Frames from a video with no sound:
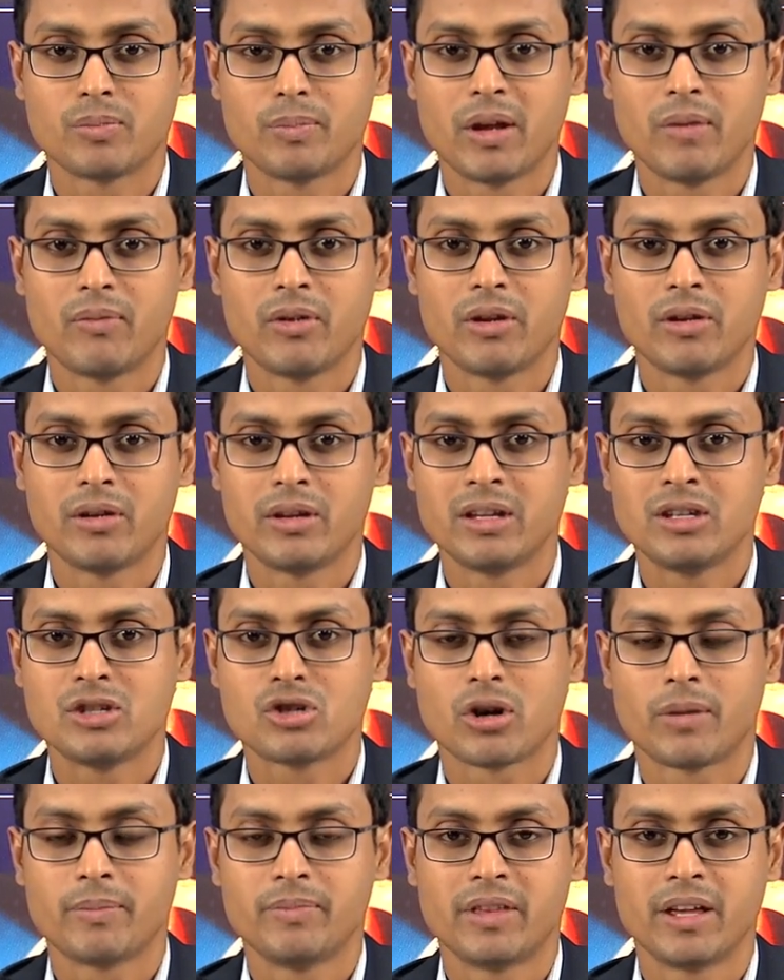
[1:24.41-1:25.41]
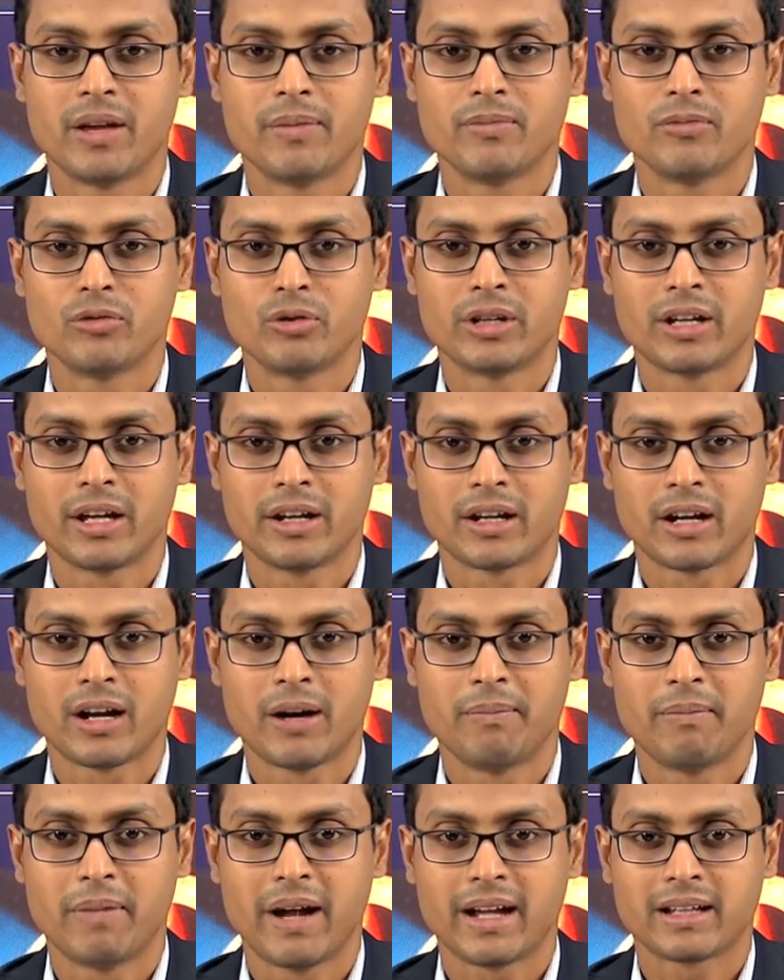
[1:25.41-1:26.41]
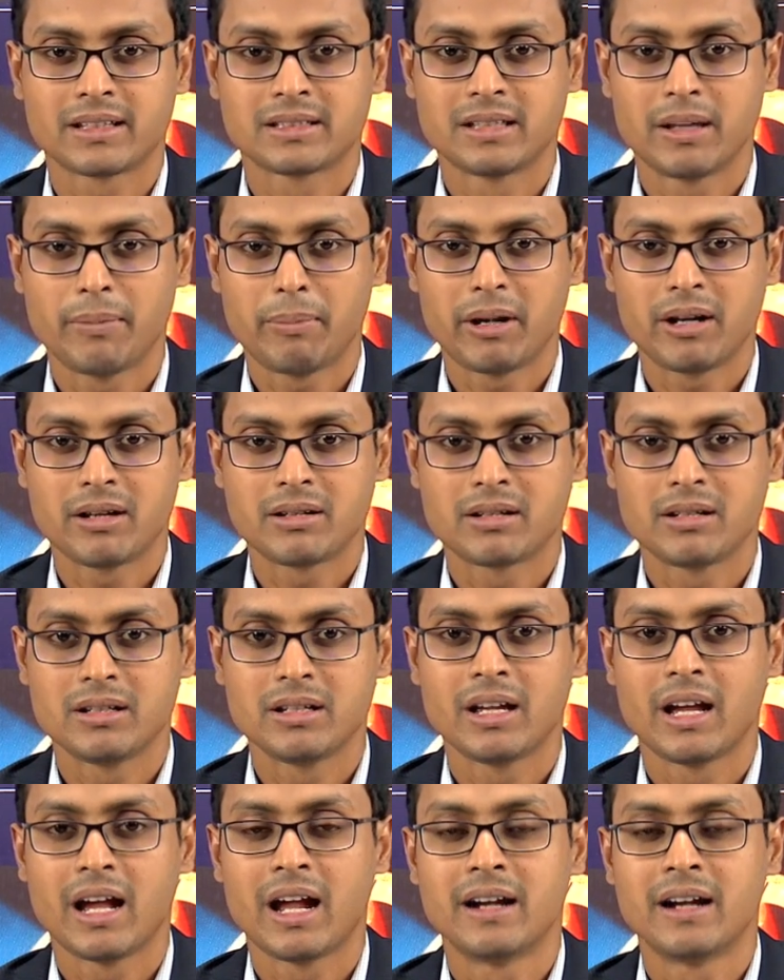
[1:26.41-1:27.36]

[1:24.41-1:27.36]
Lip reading: maybe each of them we can come back separately